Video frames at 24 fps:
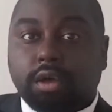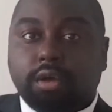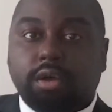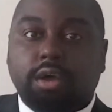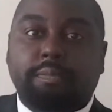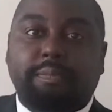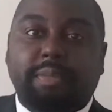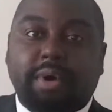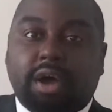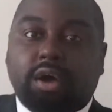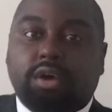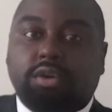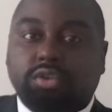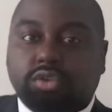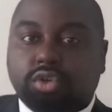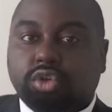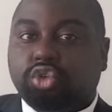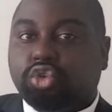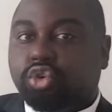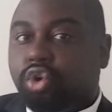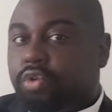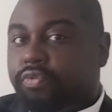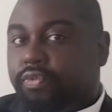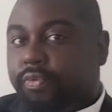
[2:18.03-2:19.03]
about the
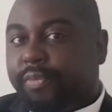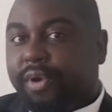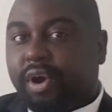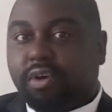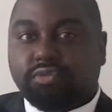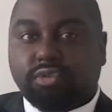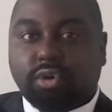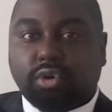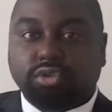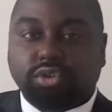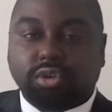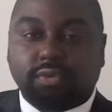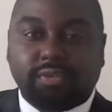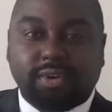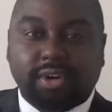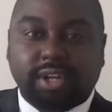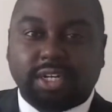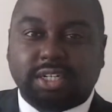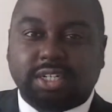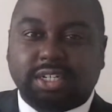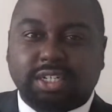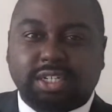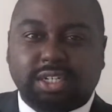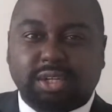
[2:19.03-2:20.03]
truth about roles and
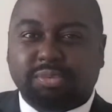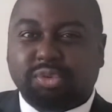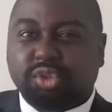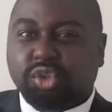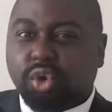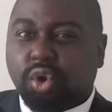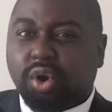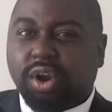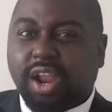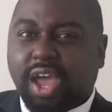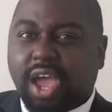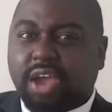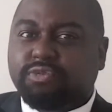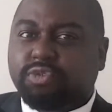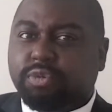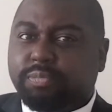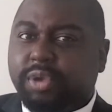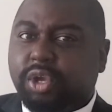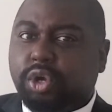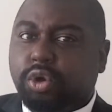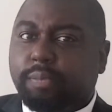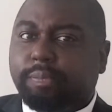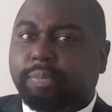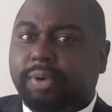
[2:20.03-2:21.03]
relationships, your life would
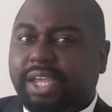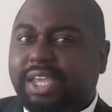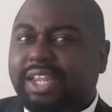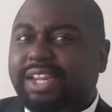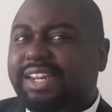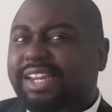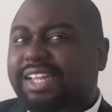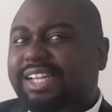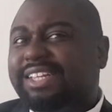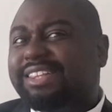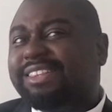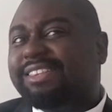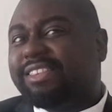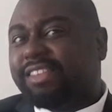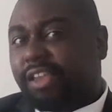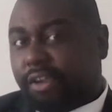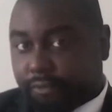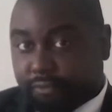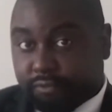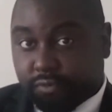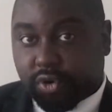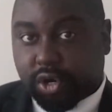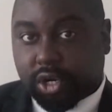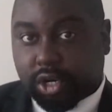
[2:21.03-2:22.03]
be completely
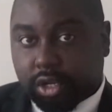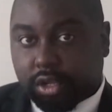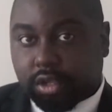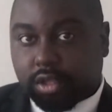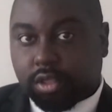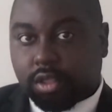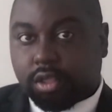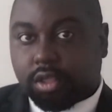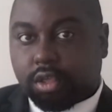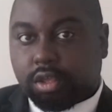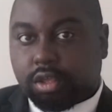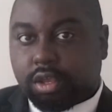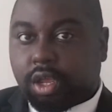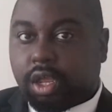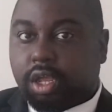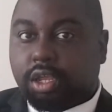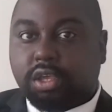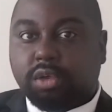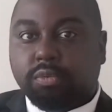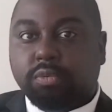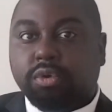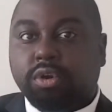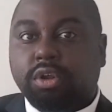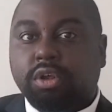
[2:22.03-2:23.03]
different. Yeah,
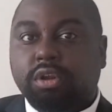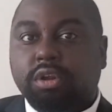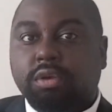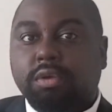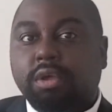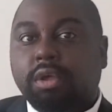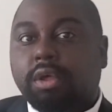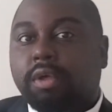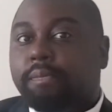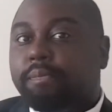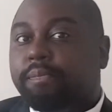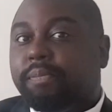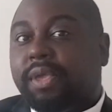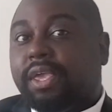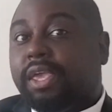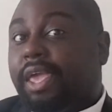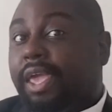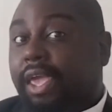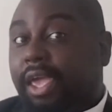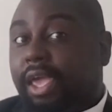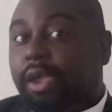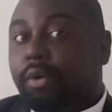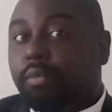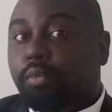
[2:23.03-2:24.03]
you wouldn't be
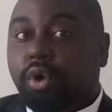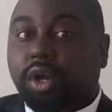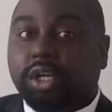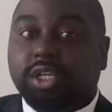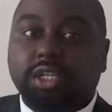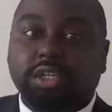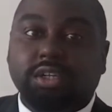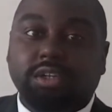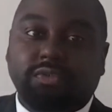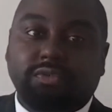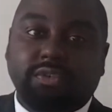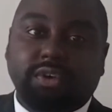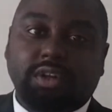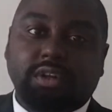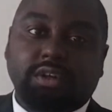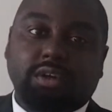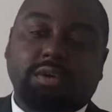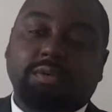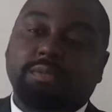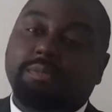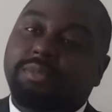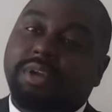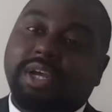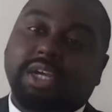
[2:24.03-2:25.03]
here watching this
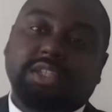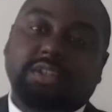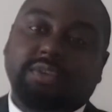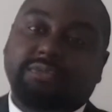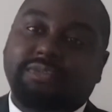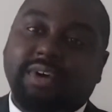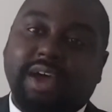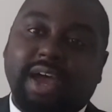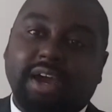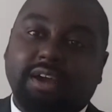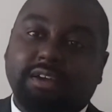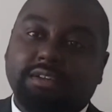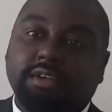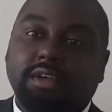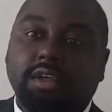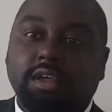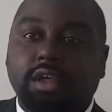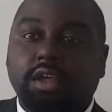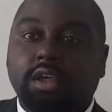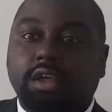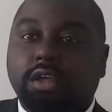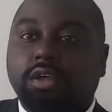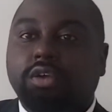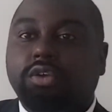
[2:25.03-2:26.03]
video. That's the fact.
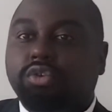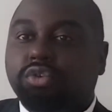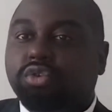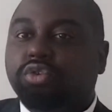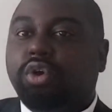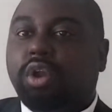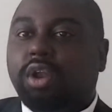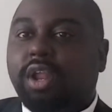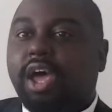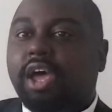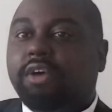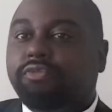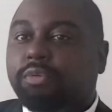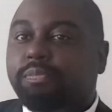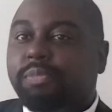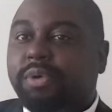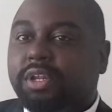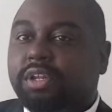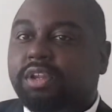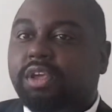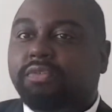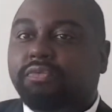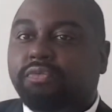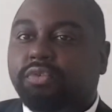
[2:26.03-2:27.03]
Because your life would be
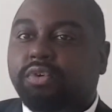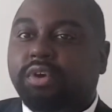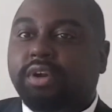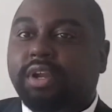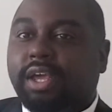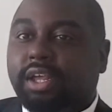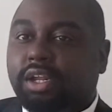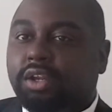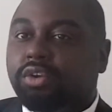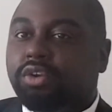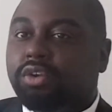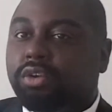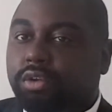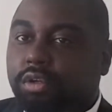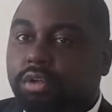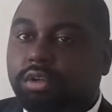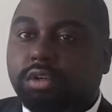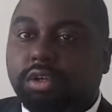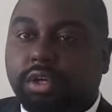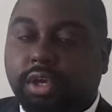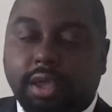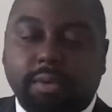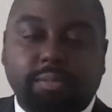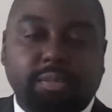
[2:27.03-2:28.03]
different, and
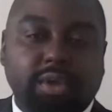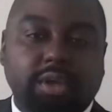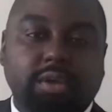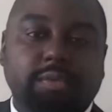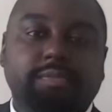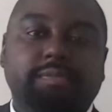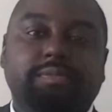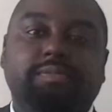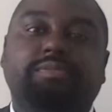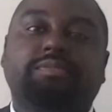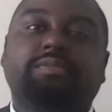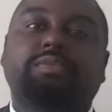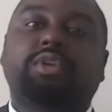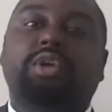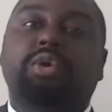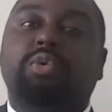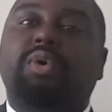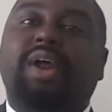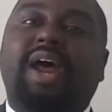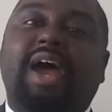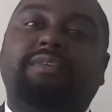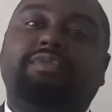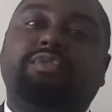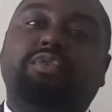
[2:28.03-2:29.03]
you know me. You
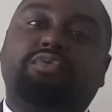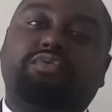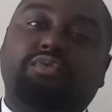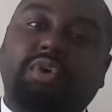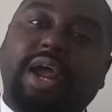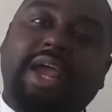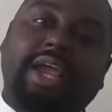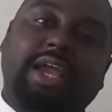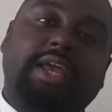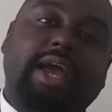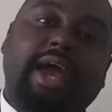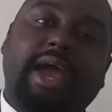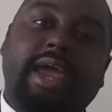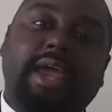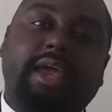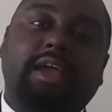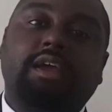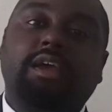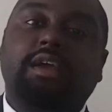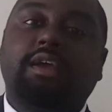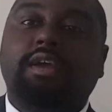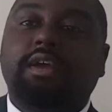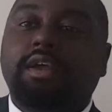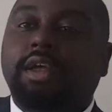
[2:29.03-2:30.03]
will have the right guy.
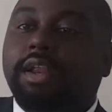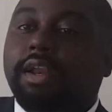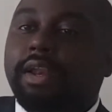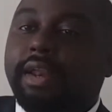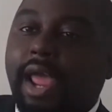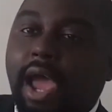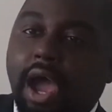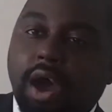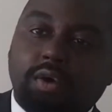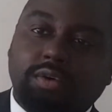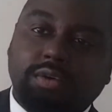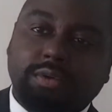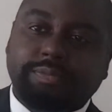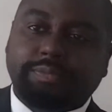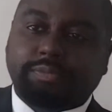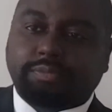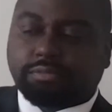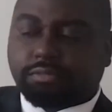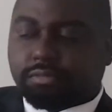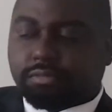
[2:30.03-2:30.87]
Now,